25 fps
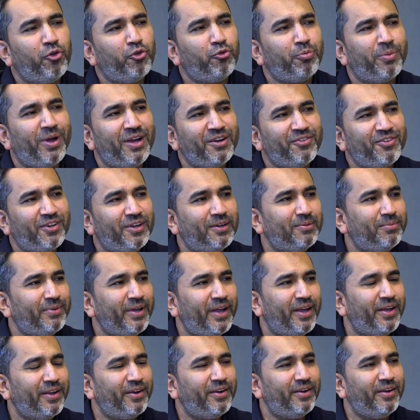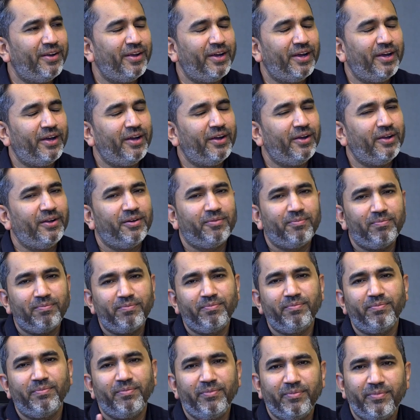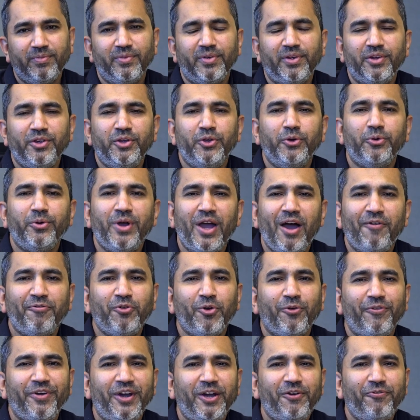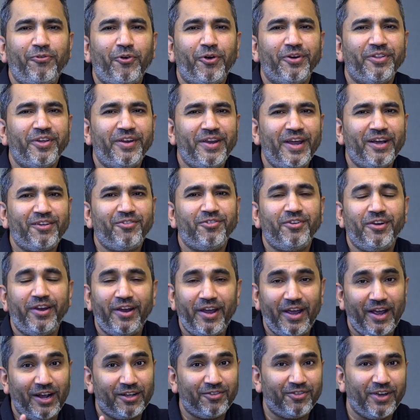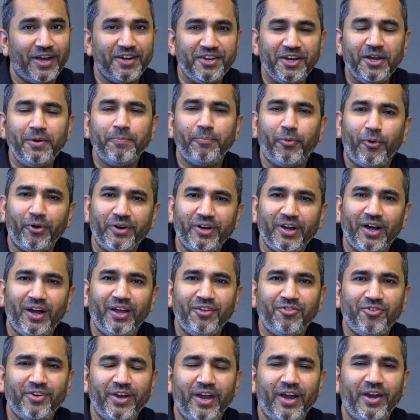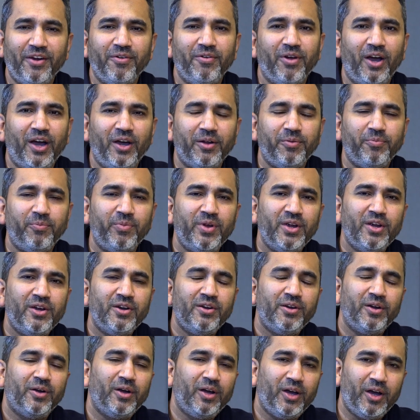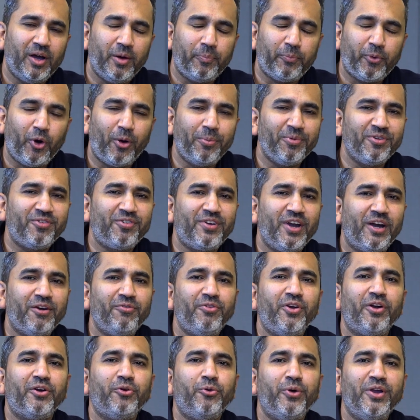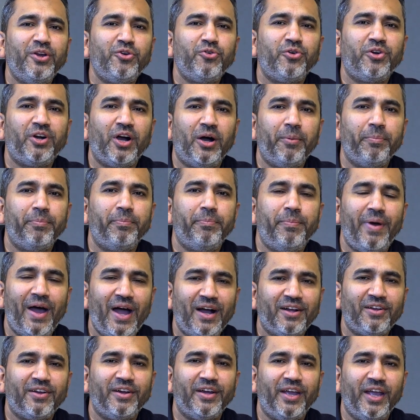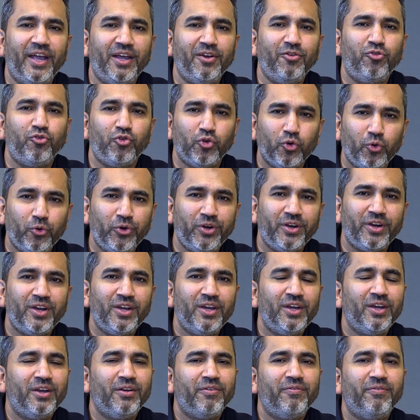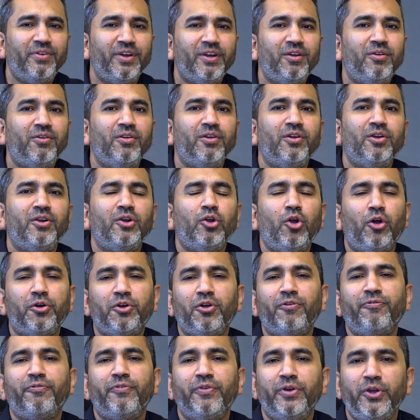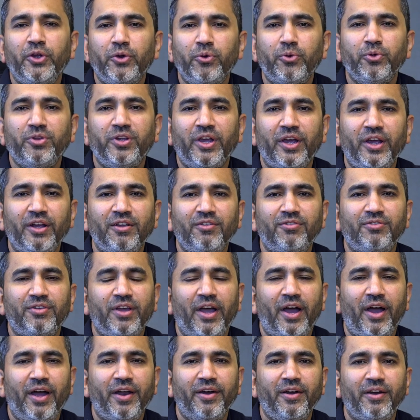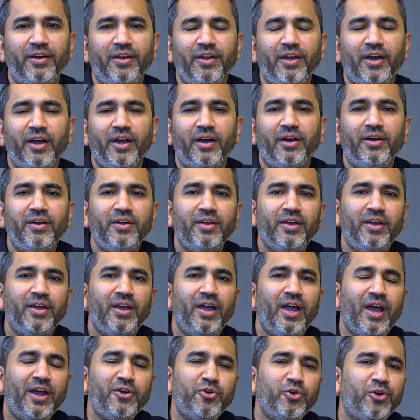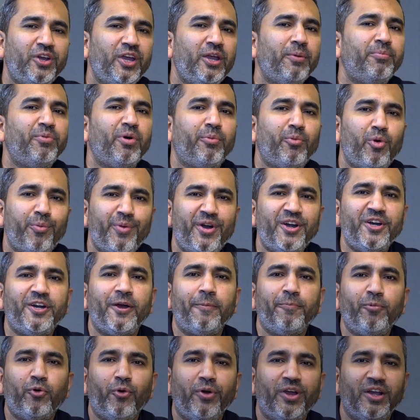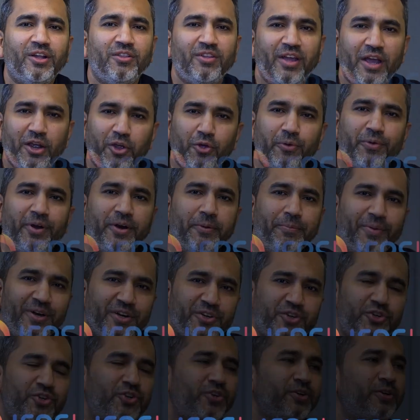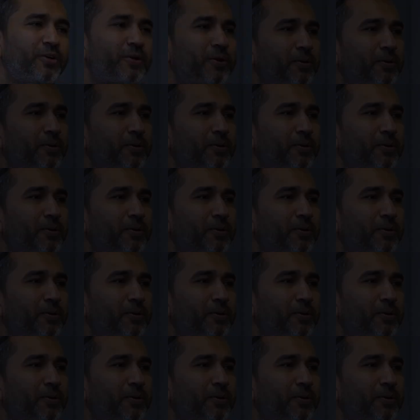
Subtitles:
you, Usman Saab, and you have to wait for the next exciting podcast, and I promise that we are going to come back again soon with a lot of new things and to keep the momentum going. Thank you very much.